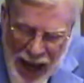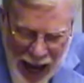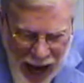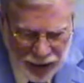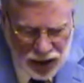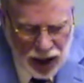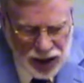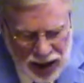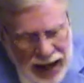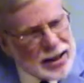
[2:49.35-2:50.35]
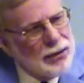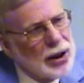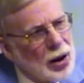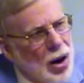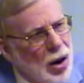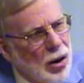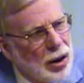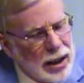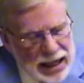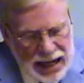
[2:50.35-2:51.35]
How does a scientific
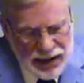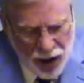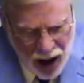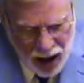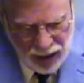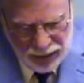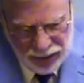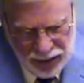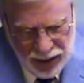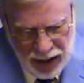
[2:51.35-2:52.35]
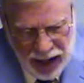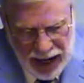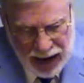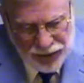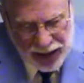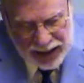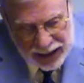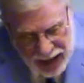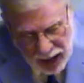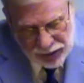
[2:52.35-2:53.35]
law evolve? If they
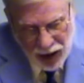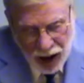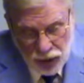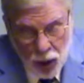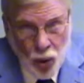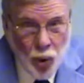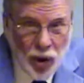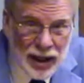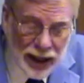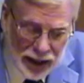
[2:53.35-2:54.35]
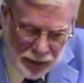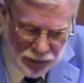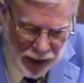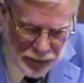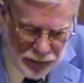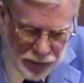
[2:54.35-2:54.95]
did not evolve, where did they come from?